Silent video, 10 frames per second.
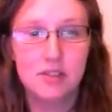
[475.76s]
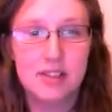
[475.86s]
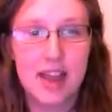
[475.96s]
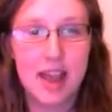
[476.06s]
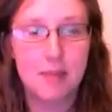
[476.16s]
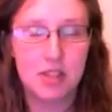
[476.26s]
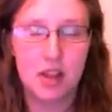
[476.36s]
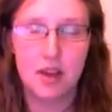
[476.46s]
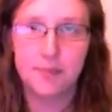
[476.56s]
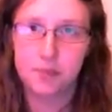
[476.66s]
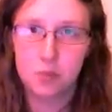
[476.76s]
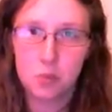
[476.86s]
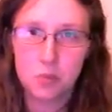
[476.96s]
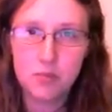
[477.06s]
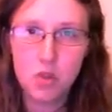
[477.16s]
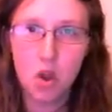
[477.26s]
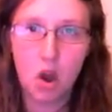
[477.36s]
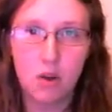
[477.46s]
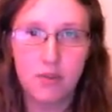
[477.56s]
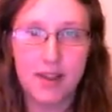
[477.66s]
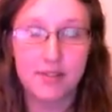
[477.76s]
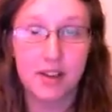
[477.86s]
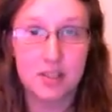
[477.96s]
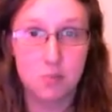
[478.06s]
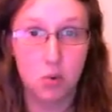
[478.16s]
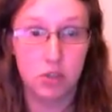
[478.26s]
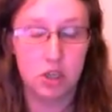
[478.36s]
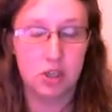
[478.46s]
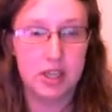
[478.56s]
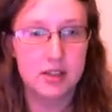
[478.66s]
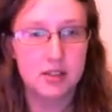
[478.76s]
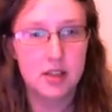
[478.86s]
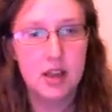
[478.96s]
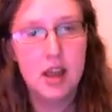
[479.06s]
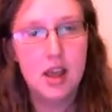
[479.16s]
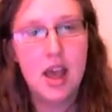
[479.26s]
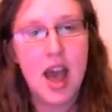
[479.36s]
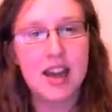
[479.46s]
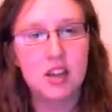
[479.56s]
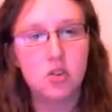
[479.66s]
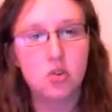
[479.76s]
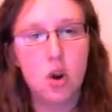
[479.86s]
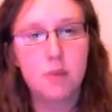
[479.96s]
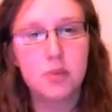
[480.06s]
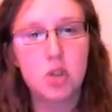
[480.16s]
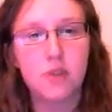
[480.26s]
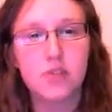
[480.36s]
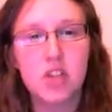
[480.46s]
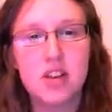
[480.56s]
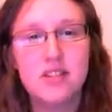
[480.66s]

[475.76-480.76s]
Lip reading: diameter of a very small nucleus. And it drops off to